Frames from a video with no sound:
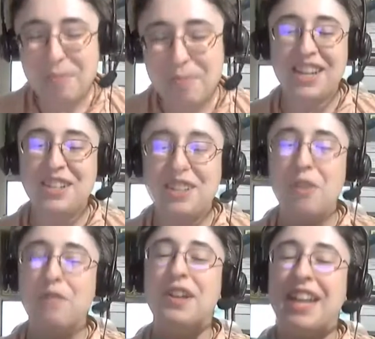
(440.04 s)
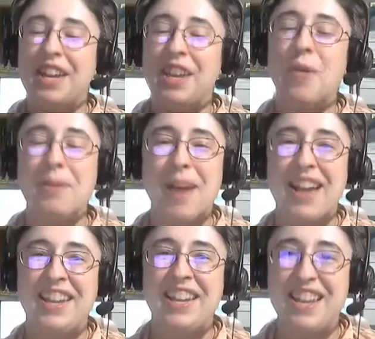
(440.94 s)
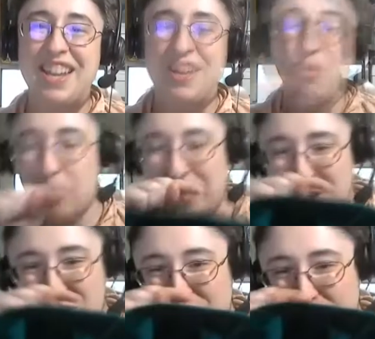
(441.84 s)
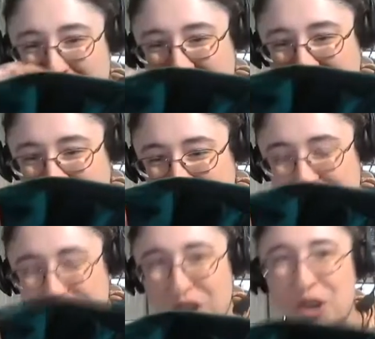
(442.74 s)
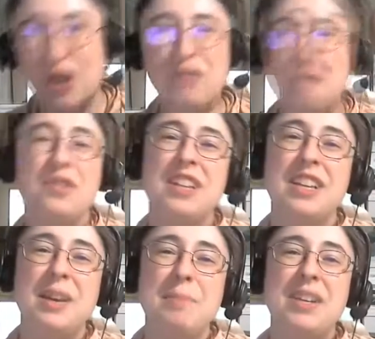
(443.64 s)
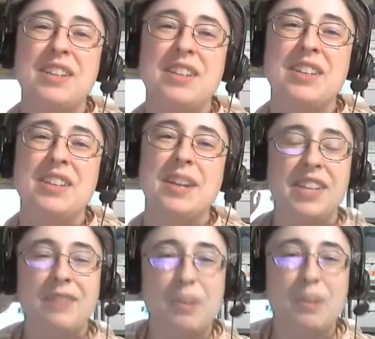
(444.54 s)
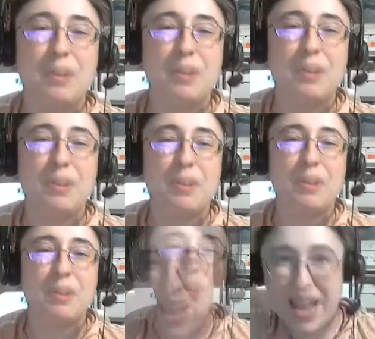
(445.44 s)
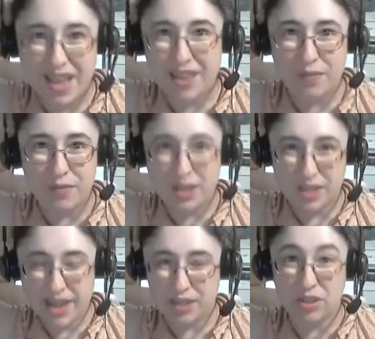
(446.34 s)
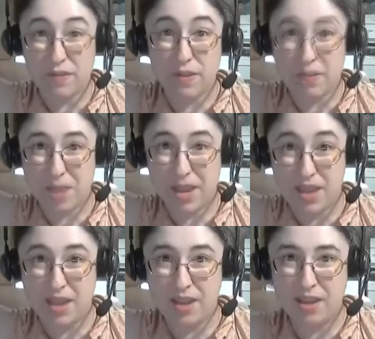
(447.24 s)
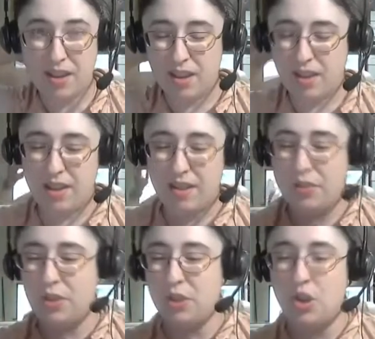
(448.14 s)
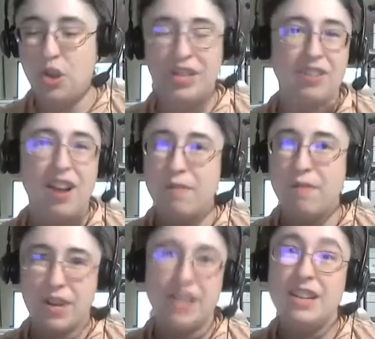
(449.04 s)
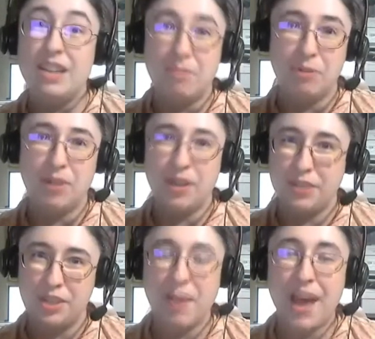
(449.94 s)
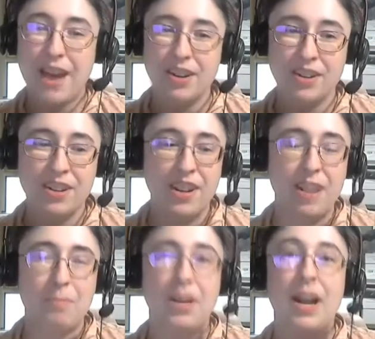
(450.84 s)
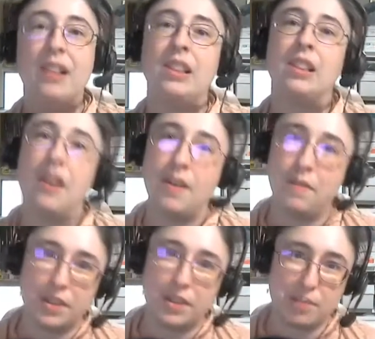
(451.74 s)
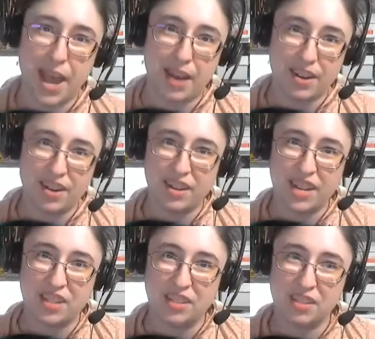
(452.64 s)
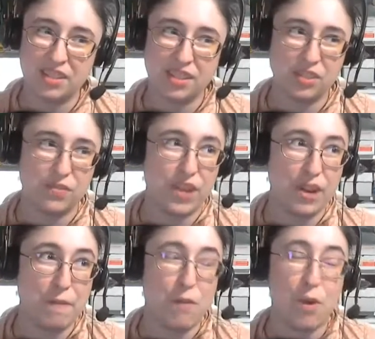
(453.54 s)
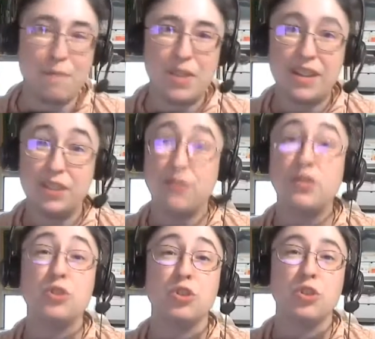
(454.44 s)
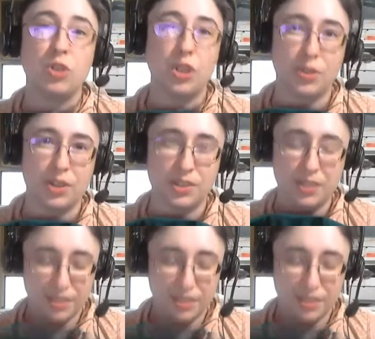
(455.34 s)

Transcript: Because I don't feel like going back in and re-sewing the curve, because I basically have to pin it with it on my head for it to actually fit my head. Right. The hood is not very deep on this pattern, but I love this pattern. It's very form-fitting. It's a full circle cloak